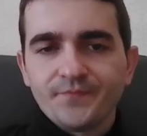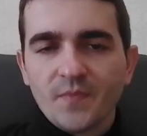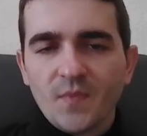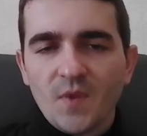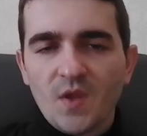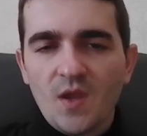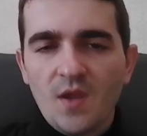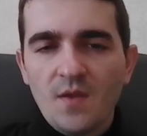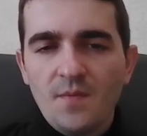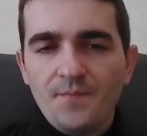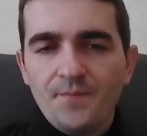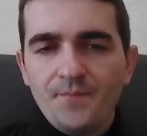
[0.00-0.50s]

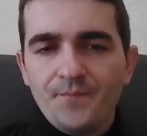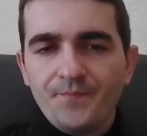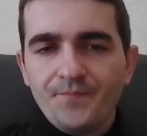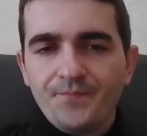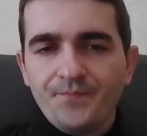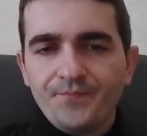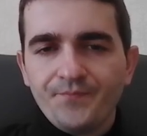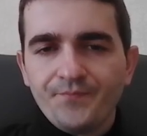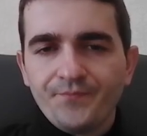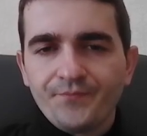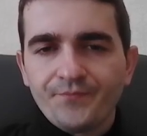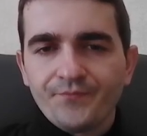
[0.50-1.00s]
Okay.
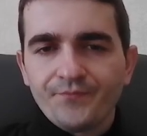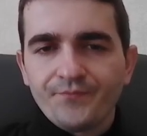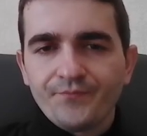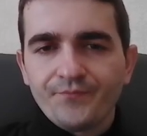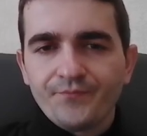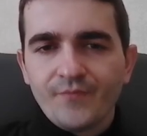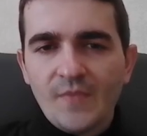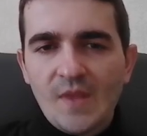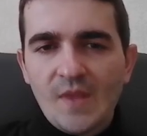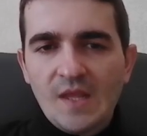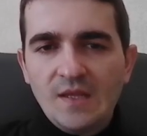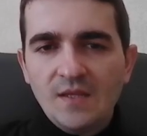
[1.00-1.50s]

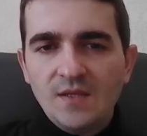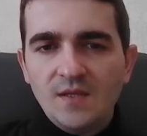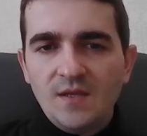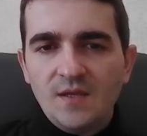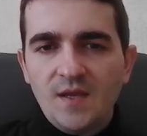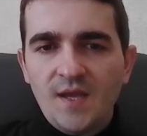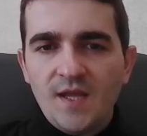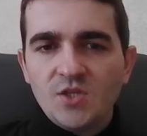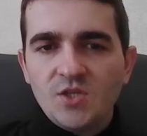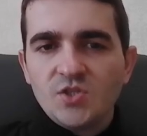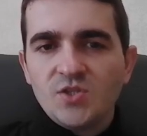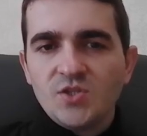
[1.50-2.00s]

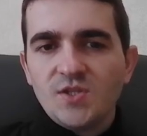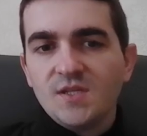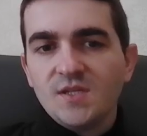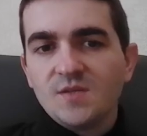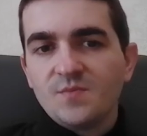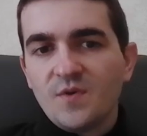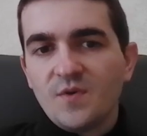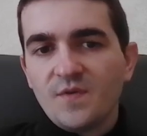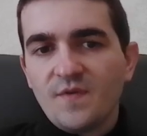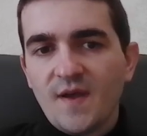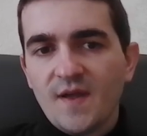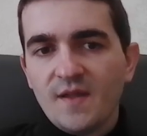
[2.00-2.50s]
h6
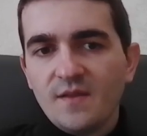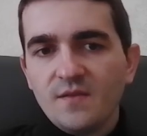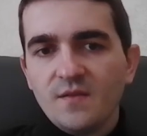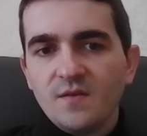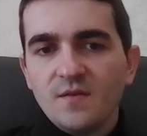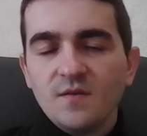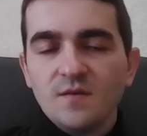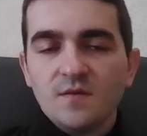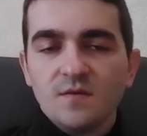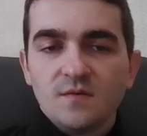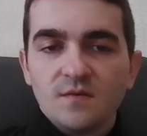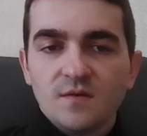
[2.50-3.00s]

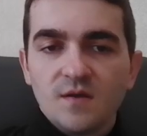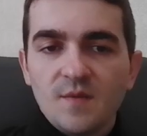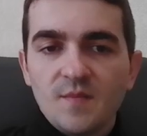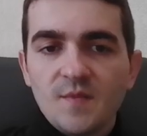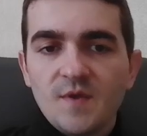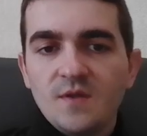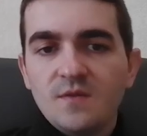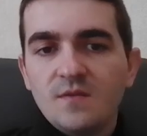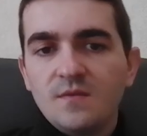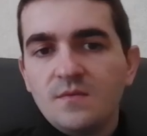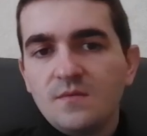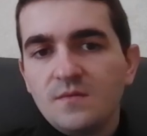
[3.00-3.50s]
preventing, I
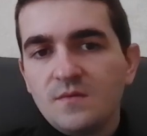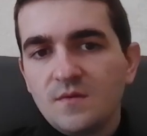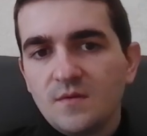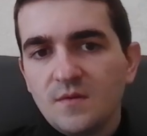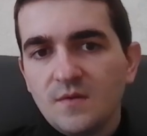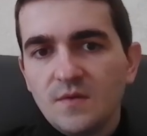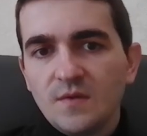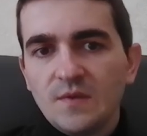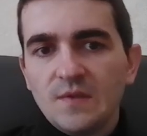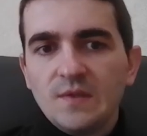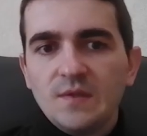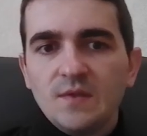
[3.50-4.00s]
mean,
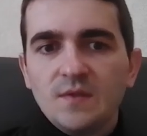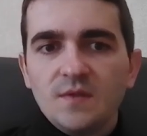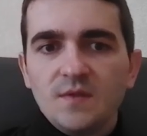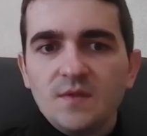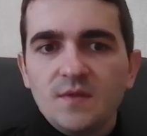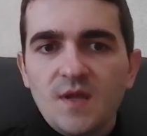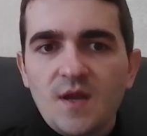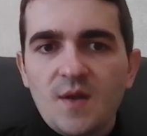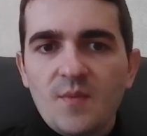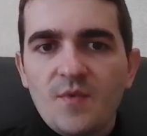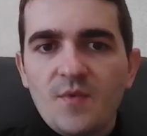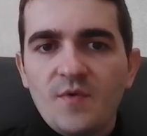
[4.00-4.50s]

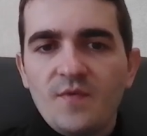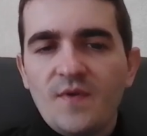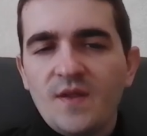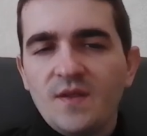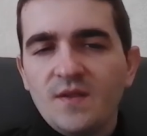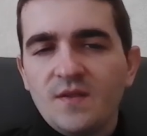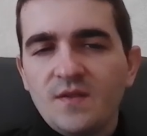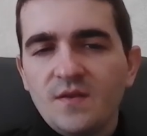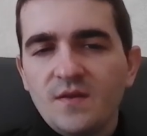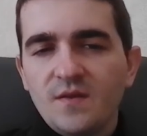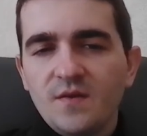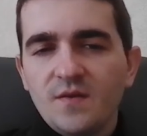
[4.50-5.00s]
yeah,
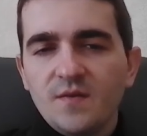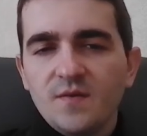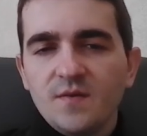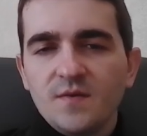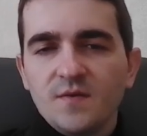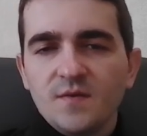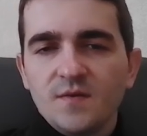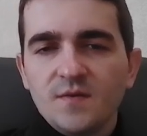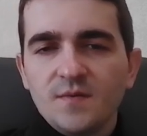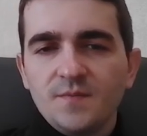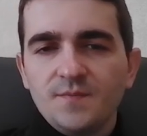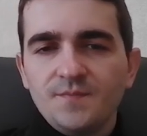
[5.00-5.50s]
preventing
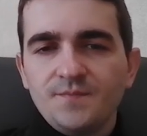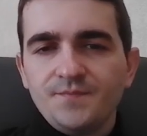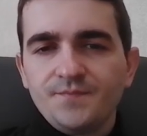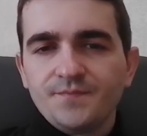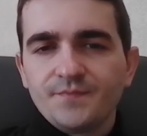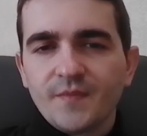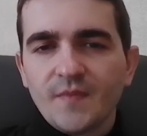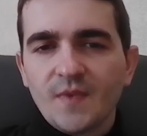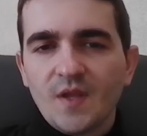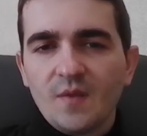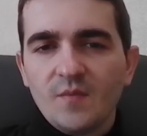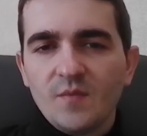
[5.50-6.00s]

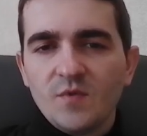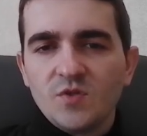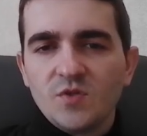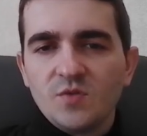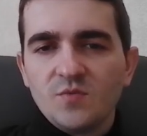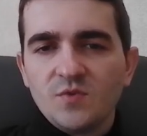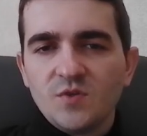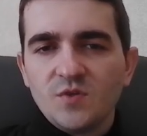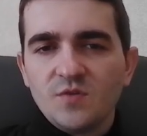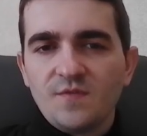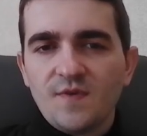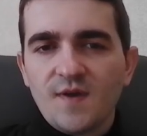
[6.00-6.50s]
bishop
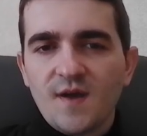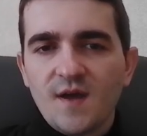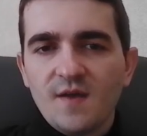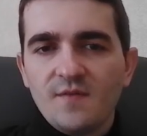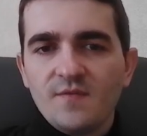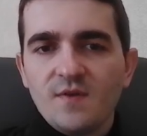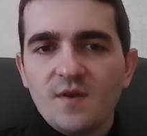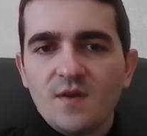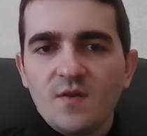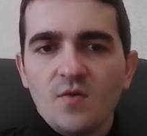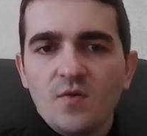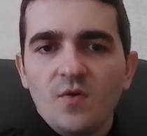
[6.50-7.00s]
g5,
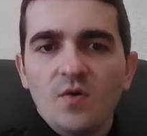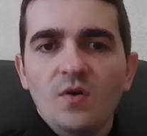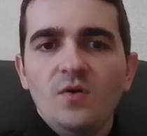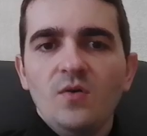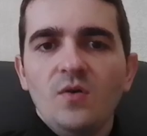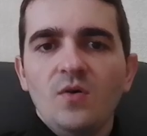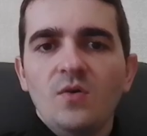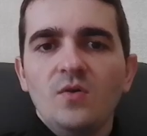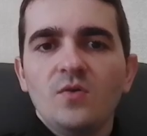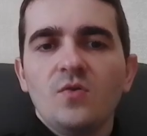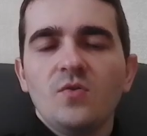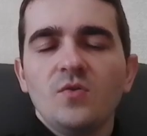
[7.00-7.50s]
yeah.
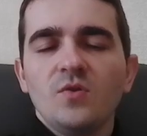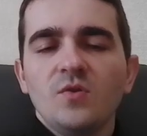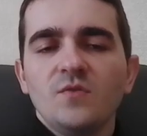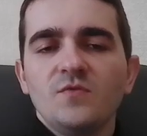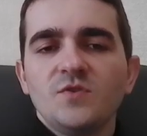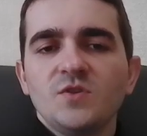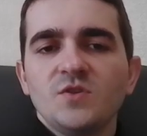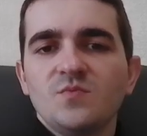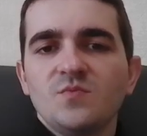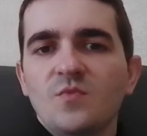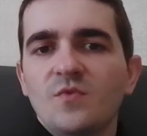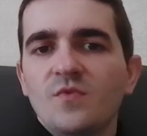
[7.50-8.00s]
Or could have
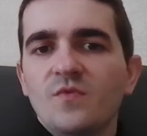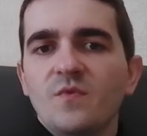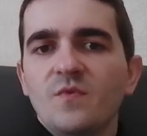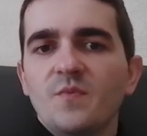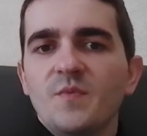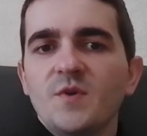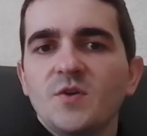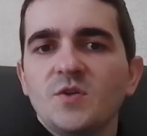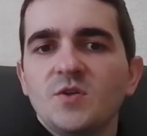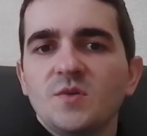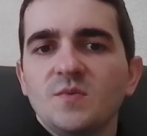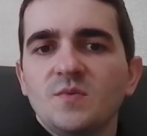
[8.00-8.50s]
just moved the
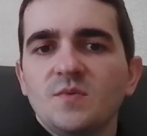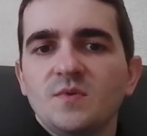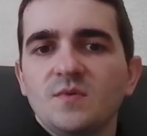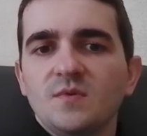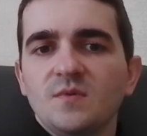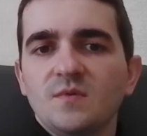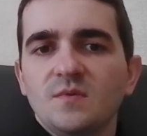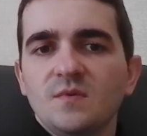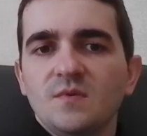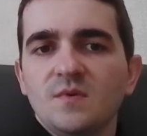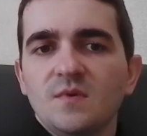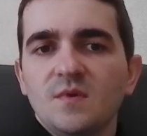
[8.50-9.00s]
bishop
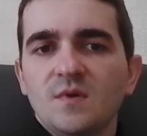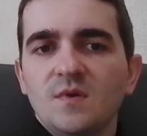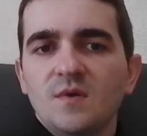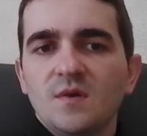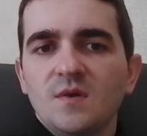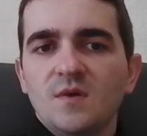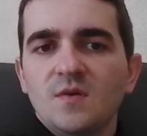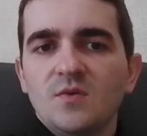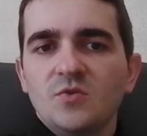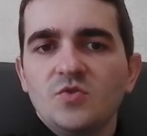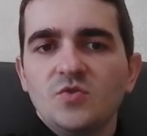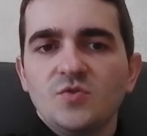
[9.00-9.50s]

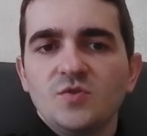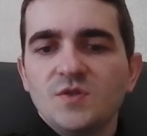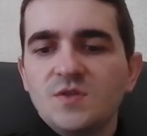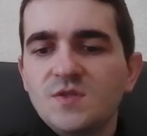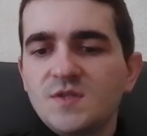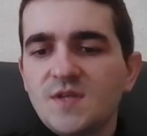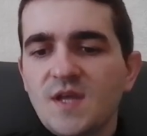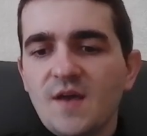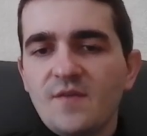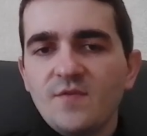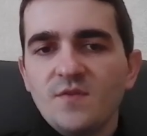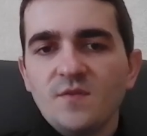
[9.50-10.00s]
to
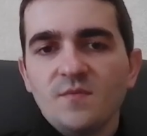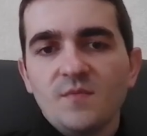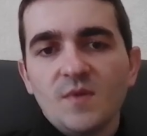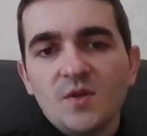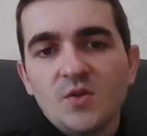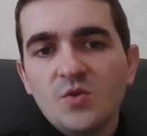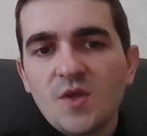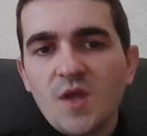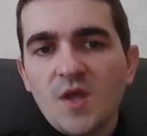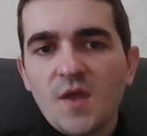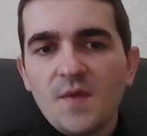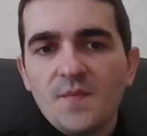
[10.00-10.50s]
c7, but
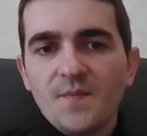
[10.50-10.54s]
okay.